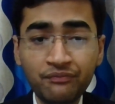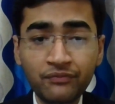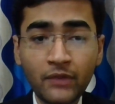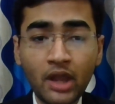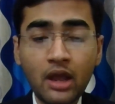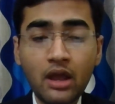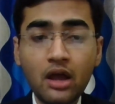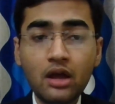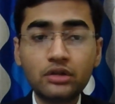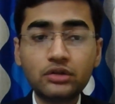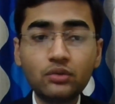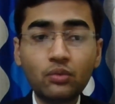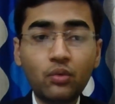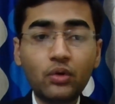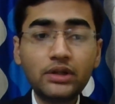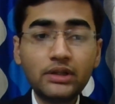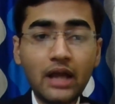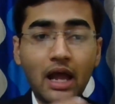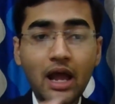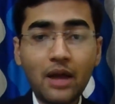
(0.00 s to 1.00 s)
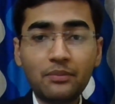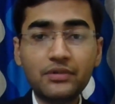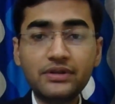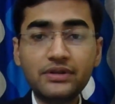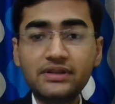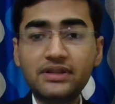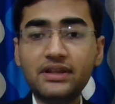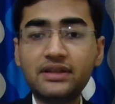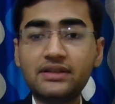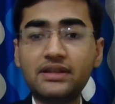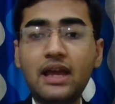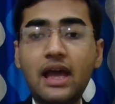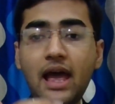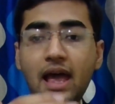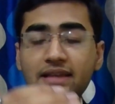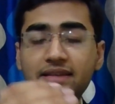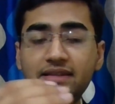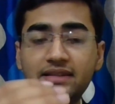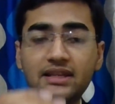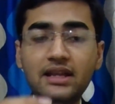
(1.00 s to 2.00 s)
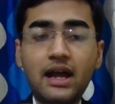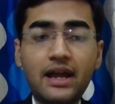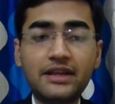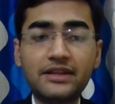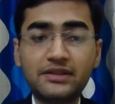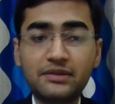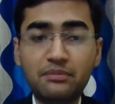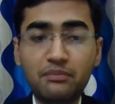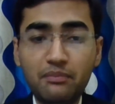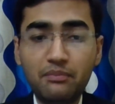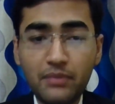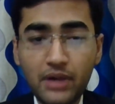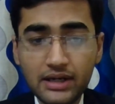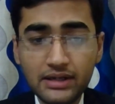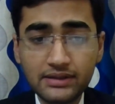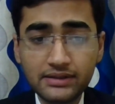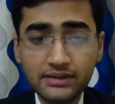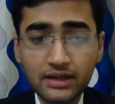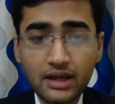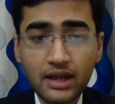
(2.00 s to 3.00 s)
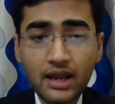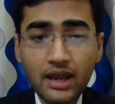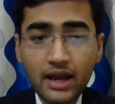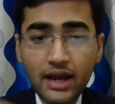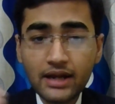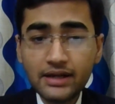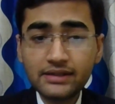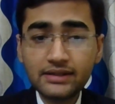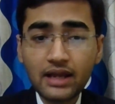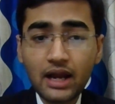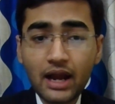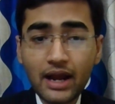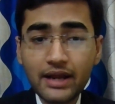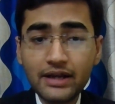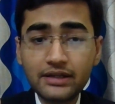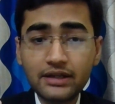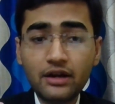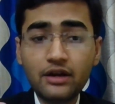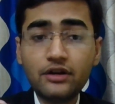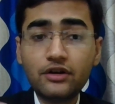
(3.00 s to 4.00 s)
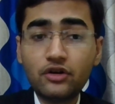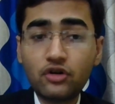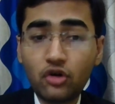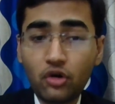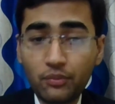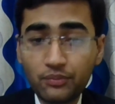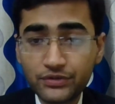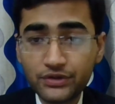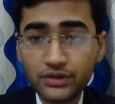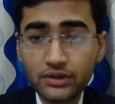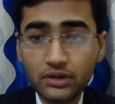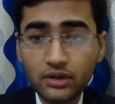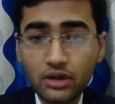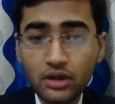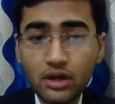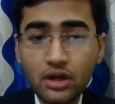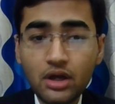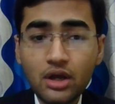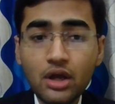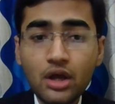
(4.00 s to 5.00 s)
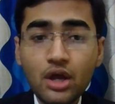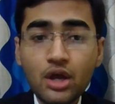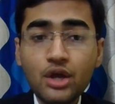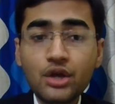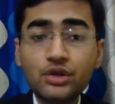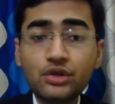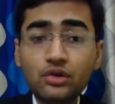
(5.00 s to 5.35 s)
So what happens is, as the ice melts, its height drops. So